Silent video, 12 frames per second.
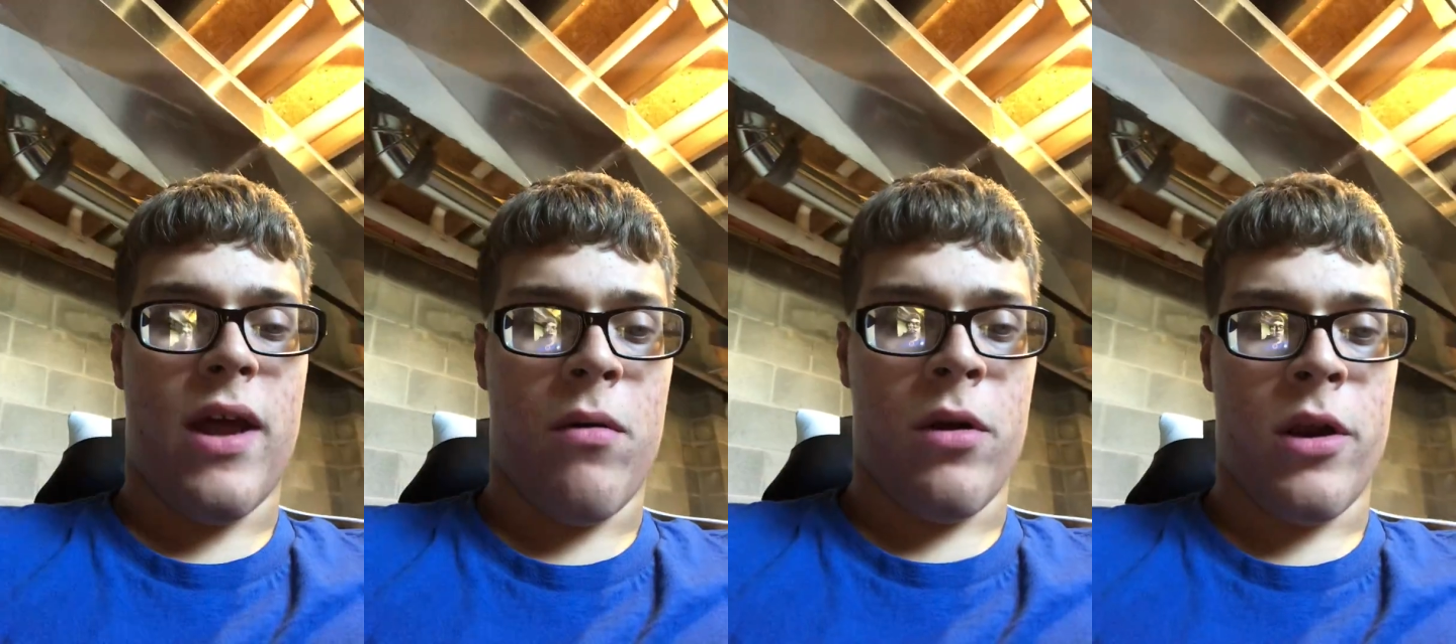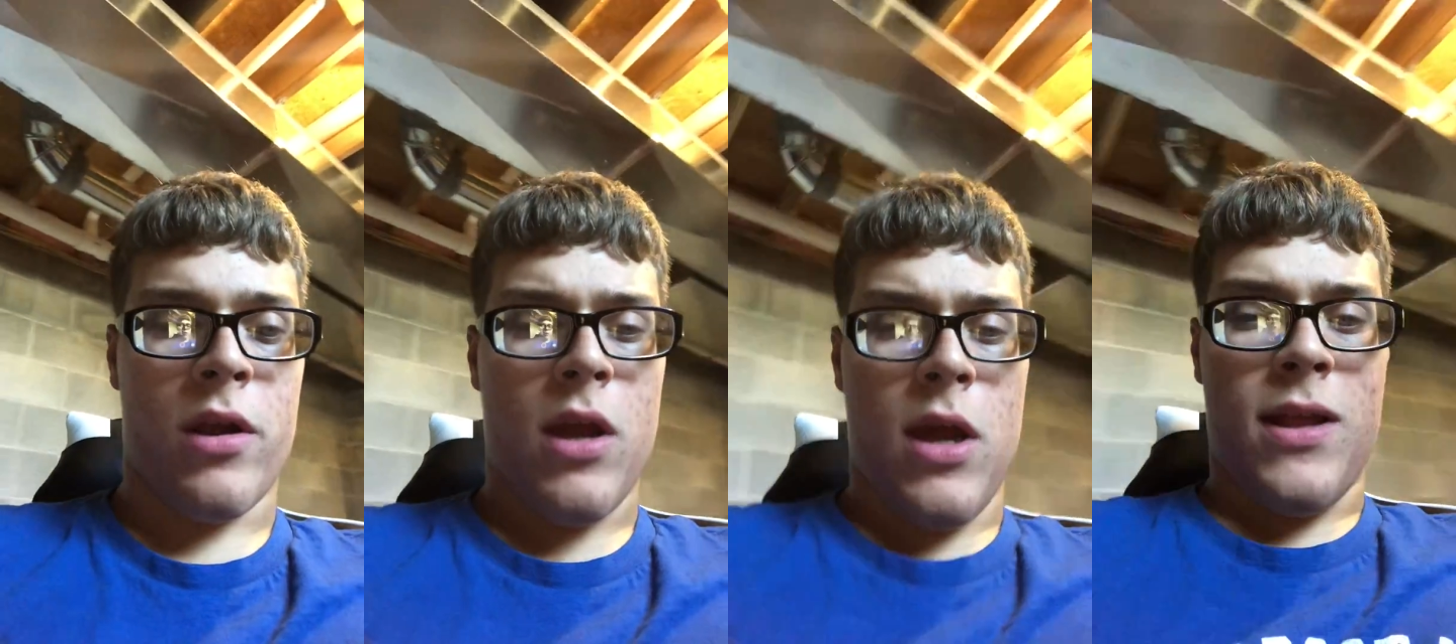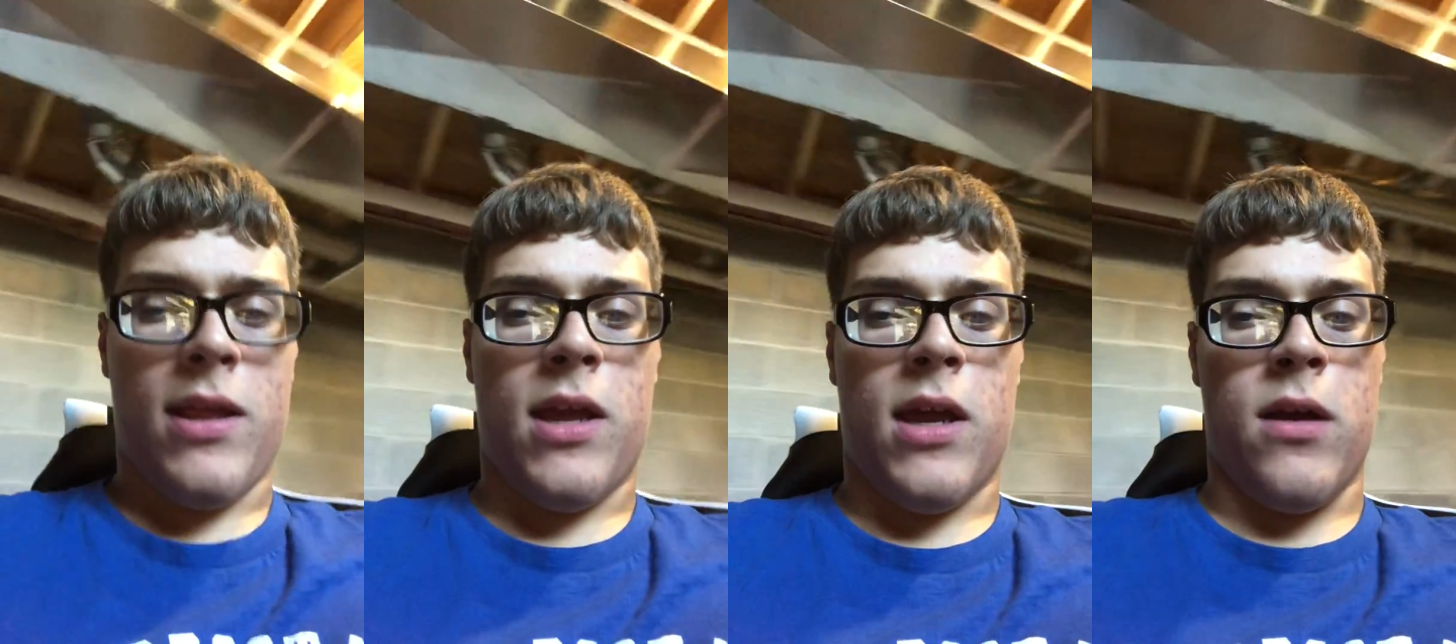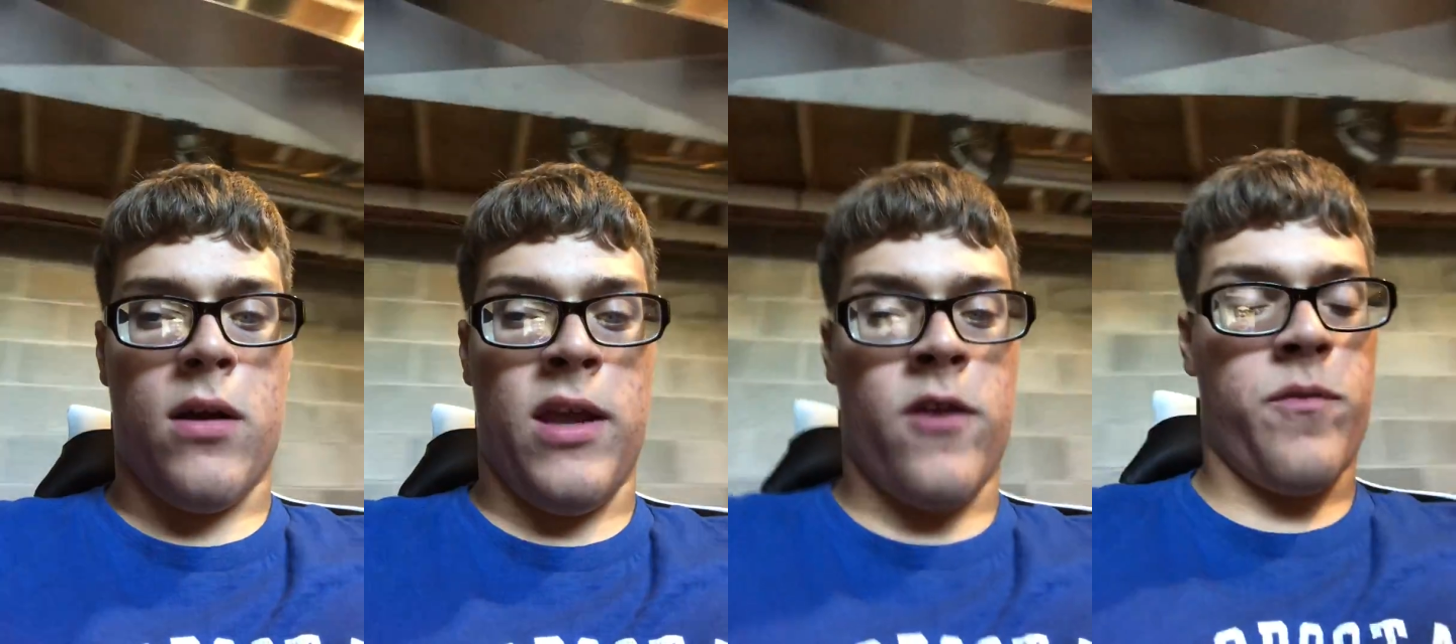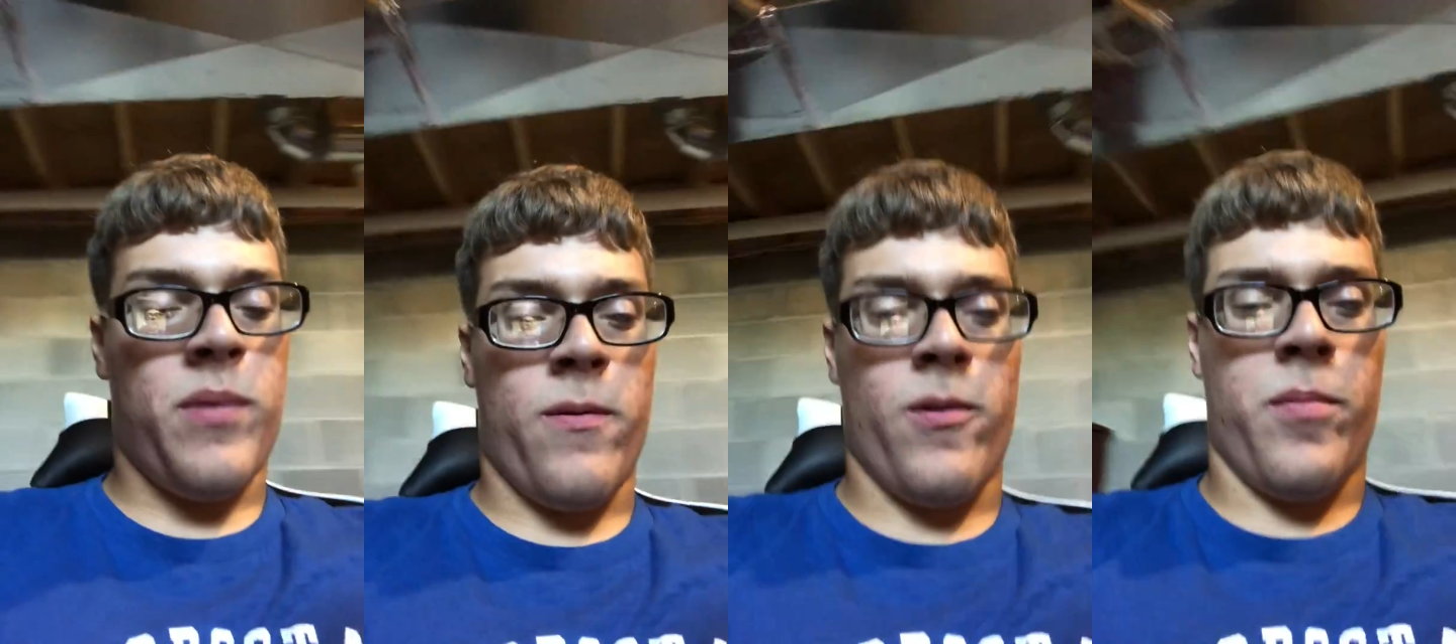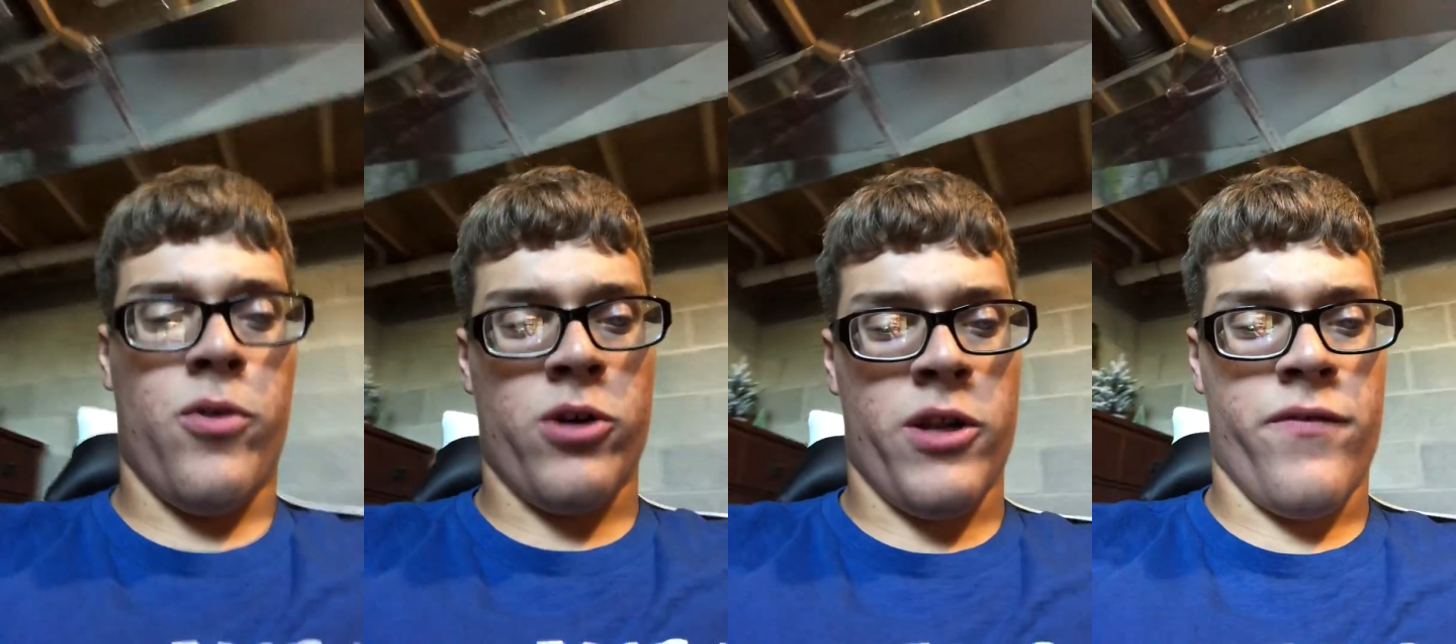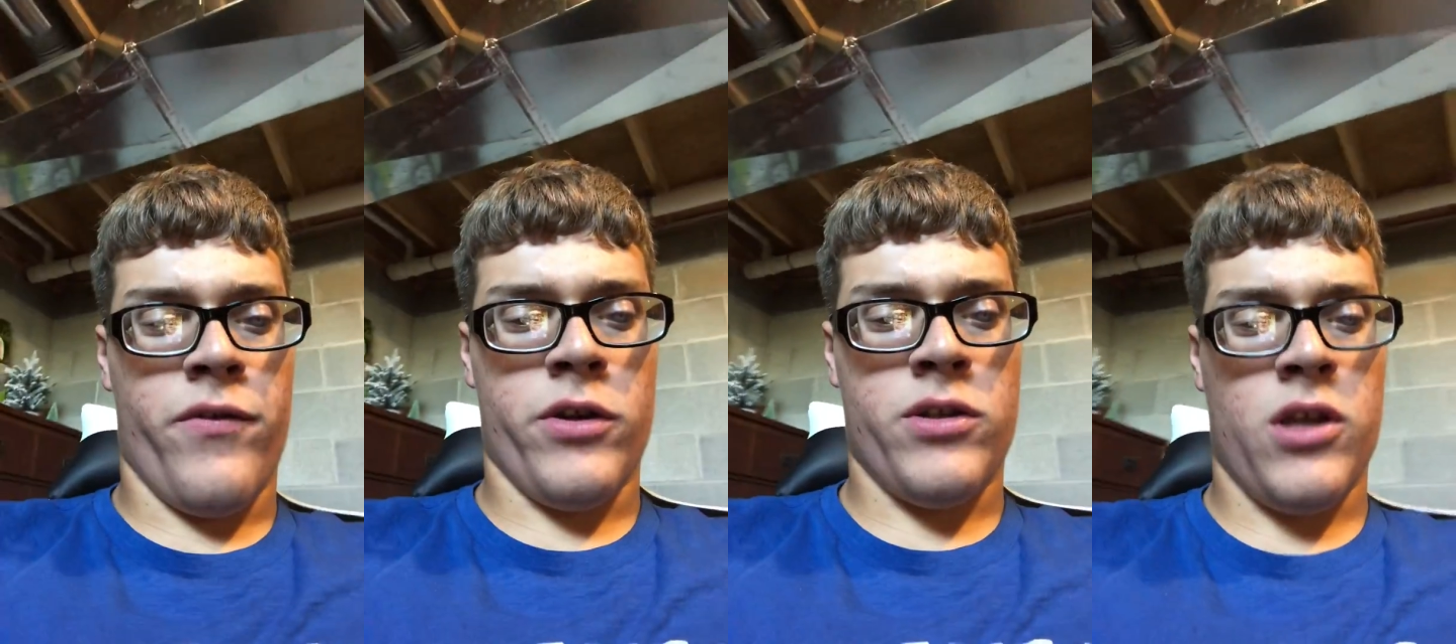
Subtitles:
Network. The ESPN reported at first,